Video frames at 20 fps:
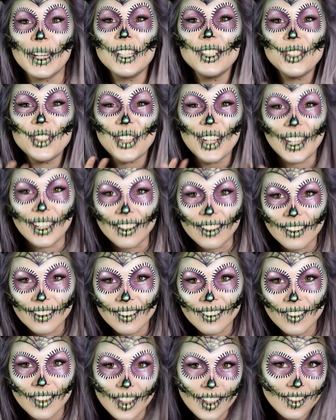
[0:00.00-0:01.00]
chin
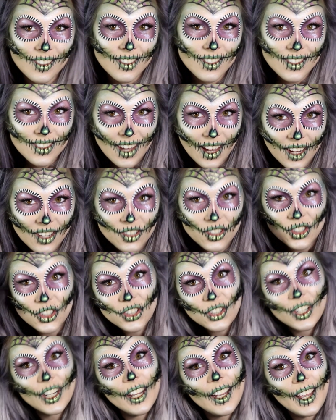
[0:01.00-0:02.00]
and such,
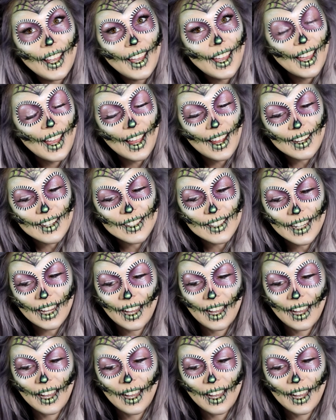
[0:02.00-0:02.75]
and